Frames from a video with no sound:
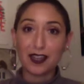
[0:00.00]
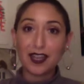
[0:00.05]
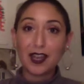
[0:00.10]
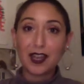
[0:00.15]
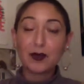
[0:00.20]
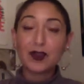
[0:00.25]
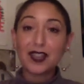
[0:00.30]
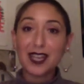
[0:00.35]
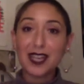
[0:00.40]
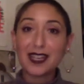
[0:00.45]

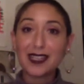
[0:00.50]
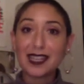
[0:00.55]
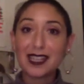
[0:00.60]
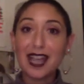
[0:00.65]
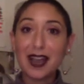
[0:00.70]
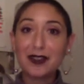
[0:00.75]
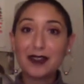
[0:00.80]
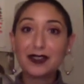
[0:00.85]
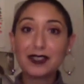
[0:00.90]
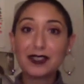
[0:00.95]
What that
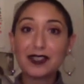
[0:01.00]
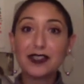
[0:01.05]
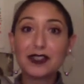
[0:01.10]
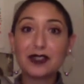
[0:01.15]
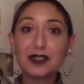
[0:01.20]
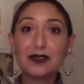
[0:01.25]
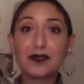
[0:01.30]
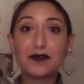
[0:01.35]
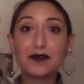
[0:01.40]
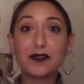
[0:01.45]
allows you to
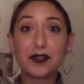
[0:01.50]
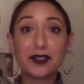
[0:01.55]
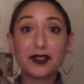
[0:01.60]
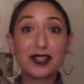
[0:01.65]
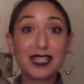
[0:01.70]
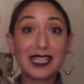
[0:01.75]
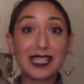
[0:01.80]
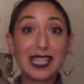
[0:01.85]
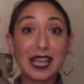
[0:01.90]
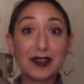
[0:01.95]
do,
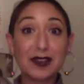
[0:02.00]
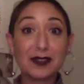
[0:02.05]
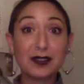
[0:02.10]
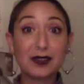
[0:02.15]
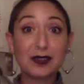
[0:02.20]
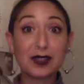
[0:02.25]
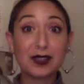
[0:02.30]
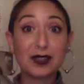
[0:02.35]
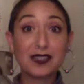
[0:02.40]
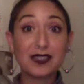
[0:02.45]
first it allows
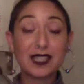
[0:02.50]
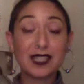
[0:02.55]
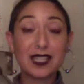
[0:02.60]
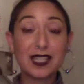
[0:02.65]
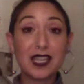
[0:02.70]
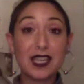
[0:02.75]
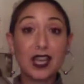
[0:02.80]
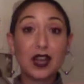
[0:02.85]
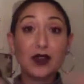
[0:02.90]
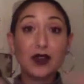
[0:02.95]
you to
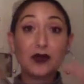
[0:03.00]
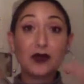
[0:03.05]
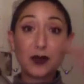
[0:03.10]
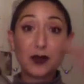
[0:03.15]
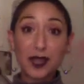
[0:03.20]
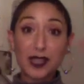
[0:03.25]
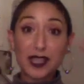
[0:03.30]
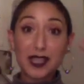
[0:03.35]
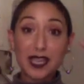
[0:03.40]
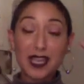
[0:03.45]
see
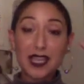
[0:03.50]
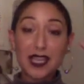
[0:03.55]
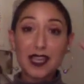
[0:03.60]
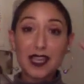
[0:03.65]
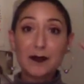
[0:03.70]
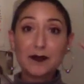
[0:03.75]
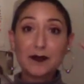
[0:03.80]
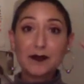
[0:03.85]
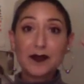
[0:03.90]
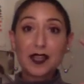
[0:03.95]
really
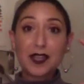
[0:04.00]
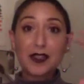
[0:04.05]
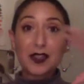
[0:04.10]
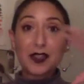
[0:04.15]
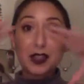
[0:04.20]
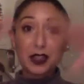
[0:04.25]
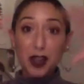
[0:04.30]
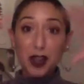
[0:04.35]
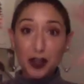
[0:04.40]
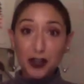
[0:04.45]
the
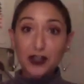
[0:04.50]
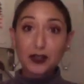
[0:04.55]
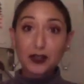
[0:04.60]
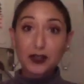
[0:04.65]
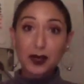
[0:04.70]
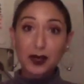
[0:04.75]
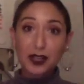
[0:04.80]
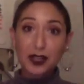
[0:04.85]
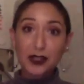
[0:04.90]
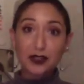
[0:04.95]
larger
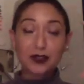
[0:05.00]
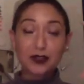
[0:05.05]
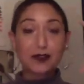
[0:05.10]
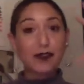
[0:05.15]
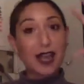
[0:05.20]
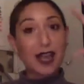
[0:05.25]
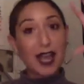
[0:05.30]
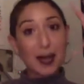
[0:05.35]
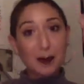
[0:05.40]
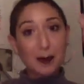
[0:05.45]
picture of,
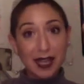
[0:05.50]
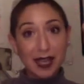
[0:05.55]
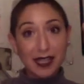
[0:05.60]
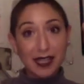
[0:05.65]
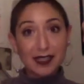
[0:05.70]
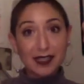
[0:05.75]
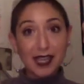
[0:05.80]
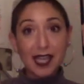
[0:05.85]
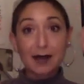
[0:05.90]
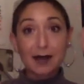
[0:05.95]
am I in
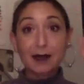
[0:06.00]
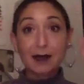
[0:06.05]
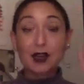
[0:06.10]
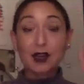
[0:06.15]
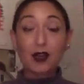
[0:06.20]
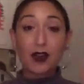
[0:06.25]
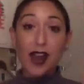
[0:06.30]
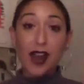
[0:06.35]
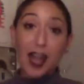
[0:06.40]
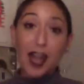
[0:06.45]
alignment
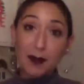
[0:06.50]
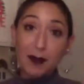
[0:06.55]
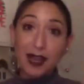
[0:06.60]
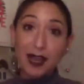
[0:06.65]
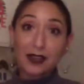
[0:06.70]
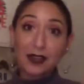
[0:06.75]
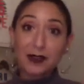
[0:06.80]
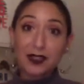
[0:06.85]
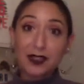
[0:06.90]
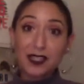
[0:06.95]
or am I
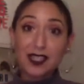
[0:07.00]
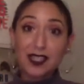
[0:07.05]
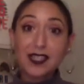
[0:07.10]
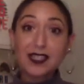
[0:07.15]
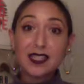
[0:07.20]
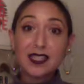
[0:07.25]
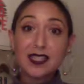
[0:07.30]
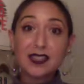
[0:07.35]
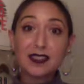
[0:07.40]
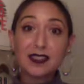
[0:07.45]
in
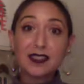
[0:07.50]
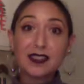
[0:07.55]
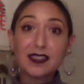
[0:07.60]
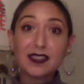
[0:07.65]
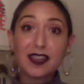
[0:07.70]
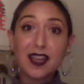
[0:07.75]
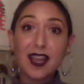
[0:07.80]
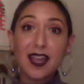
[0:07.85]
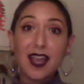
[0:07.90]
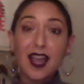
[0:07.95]
resistance?
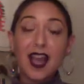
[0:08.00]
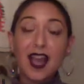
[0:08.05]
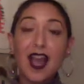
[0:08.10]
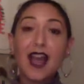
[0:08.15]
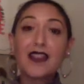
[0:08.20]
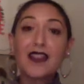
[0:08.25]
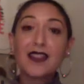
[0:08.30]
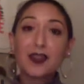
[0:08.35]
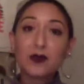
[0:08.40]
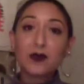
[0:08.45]

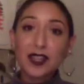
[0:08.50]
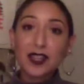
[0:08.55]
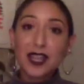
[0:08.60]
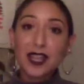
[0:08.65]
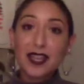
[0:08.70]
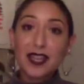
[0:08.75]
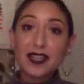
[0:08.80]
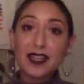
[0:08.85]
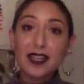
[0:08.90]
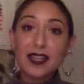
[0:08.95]
And
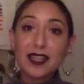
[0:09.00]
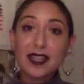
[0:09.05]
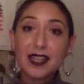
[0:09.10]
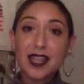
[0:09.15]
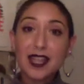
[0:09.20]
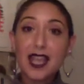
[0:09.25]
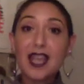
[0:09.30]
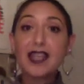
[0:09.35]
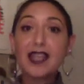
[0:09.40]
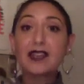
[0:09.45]

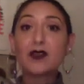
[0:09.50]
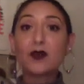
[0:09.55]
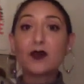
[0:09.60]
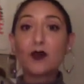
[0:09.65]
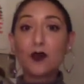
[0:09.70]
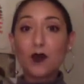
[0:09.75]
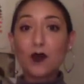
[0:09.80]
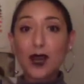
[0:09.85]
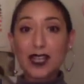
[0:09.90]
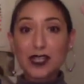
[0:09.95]
then
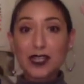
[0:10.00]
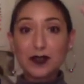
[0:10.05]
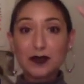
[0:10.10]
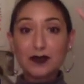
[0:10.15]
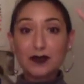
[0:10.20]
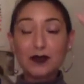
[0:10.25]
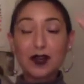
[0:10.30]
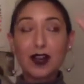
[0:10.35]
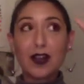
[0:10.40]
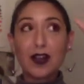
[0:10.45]
when
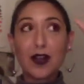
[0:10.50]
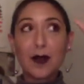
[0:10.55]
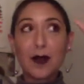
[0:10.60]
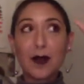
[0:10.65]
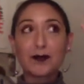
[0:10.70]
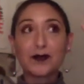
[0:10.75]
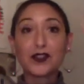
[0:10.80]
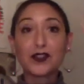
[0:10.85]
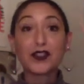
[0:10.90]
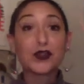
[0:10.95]
you
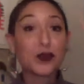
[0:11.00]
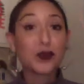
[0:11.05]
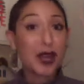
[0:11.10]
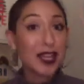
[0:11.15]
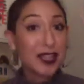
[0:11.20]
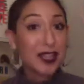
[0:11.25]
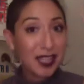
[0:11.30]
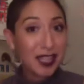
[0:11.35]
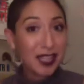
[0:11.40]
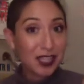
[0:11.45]

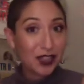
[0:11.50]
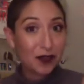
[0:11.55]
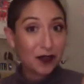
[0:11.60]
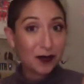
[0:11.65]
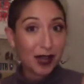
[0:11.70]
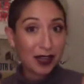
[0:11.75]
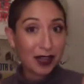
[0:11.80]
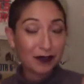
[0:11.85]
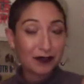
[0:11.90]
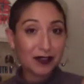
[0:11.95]
strengthen your
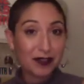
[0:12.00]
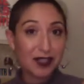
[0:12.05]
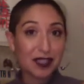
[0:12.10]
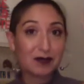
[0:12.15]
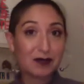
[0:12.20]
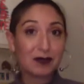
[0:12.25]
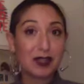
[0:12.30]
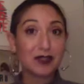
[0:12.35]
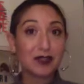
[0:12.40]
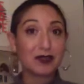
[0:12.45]

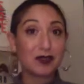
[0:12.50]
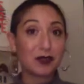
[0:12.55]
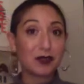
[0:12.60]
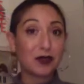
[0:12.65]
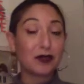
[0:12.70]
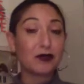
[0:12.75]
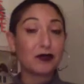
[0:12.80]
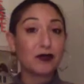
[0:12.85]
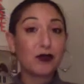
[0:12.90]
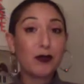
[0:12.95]
mindfulness muscle
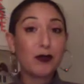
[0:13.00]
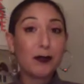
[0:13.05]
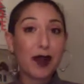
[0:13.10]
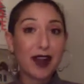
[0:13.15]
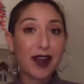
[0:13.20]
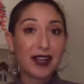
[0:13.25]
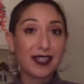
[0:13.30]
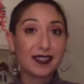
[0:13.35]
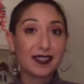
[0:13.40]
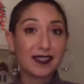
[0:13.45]
through a
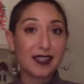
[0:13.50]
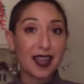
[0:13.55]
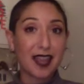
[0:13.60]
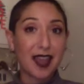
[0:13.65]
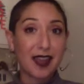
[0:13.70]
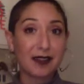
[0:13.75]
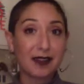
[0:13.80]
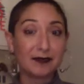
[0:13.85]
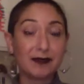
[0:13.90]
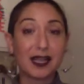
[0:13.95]
body
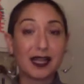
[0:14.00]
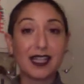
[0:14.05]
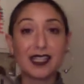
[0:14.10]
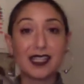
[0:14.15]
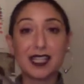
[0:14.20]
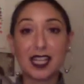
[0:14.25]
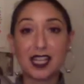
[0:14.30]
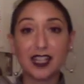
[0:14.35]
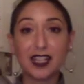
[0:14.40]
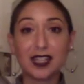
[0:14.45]
scan
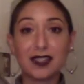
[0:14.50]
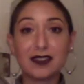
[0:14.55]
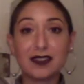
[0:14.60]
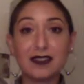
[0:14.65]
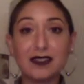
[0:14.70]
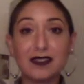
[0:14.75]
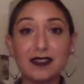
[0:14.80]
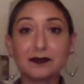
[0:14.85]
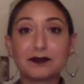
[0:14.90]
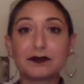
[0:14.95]

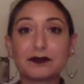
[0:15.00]
meditations,